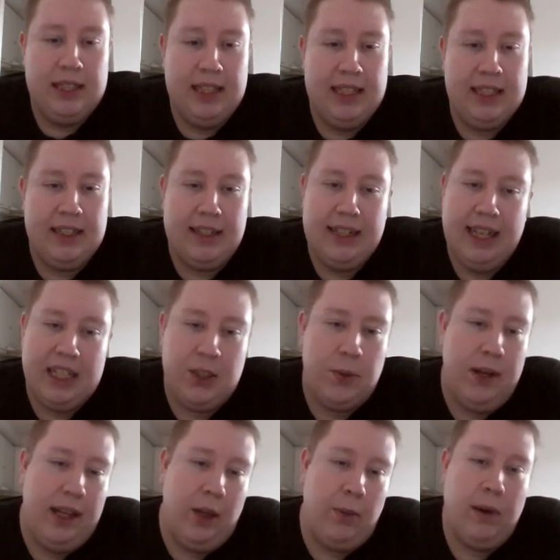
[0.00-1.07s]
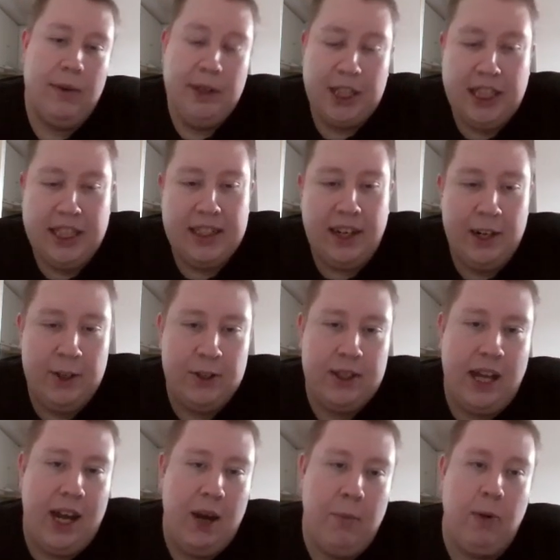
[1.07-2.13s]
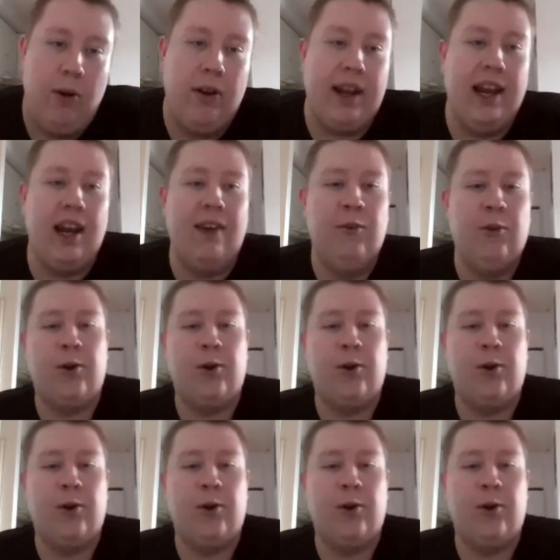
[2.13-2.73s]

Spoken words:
is his highest rated one, which is understandable. Again, I